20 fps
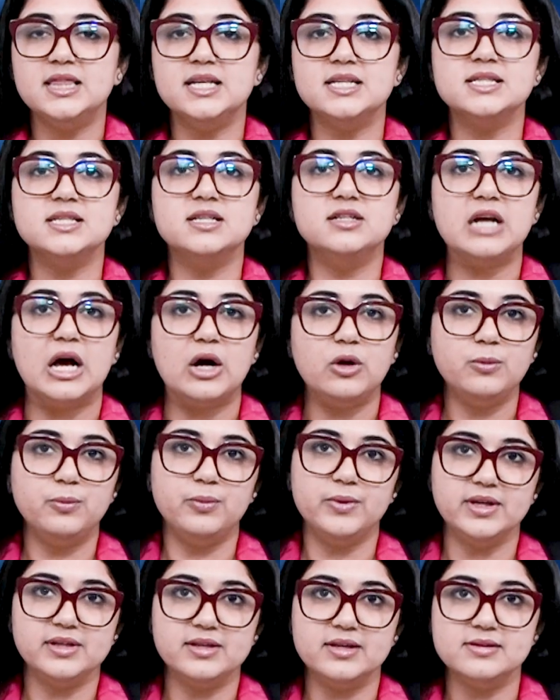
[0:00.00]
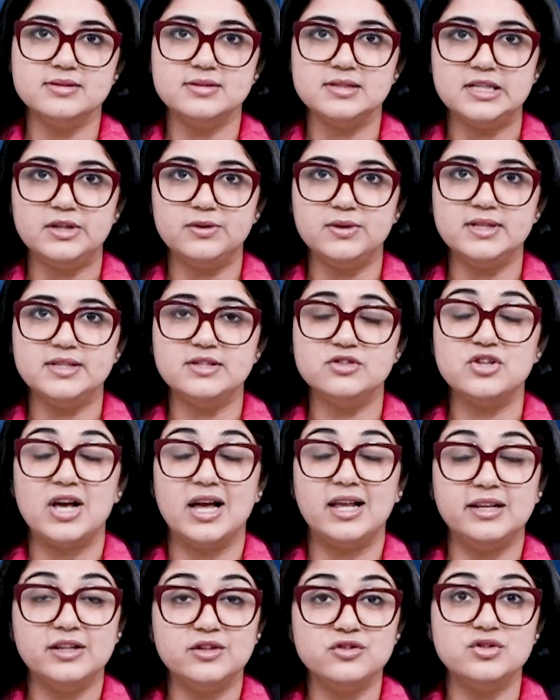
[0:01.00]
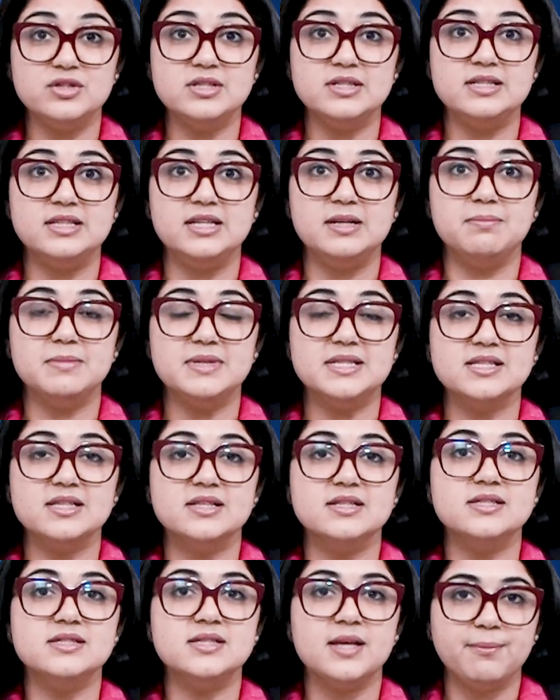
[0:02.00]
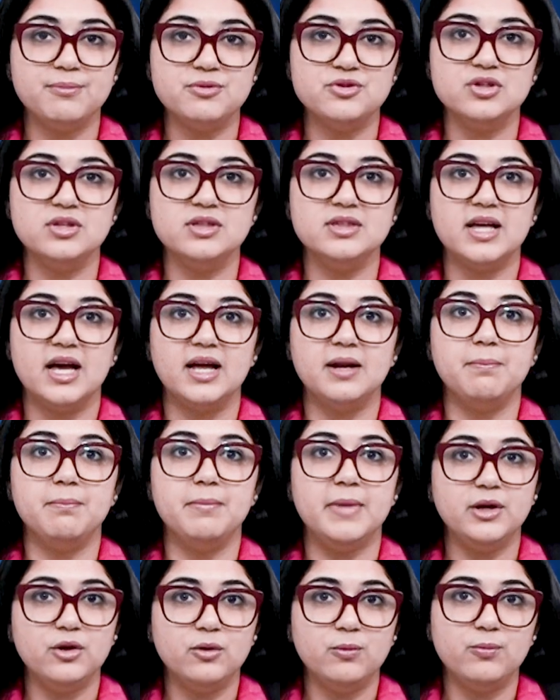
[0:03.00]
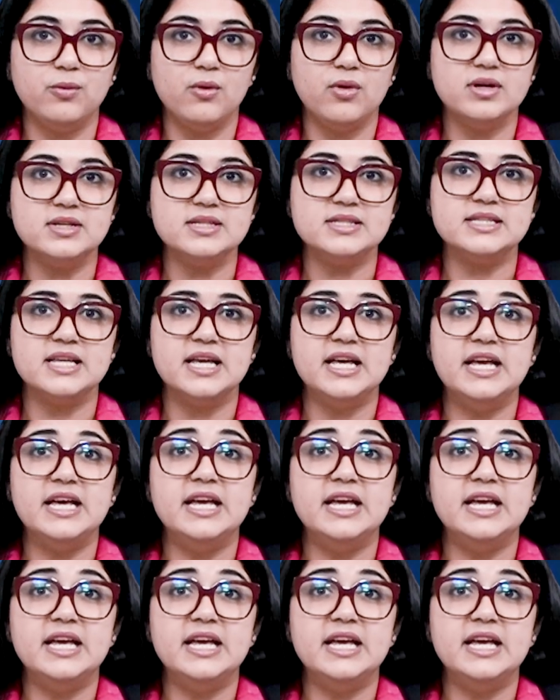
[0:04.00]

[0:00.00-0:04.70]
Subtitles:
This groundbreaking series challenges the misconception that menopause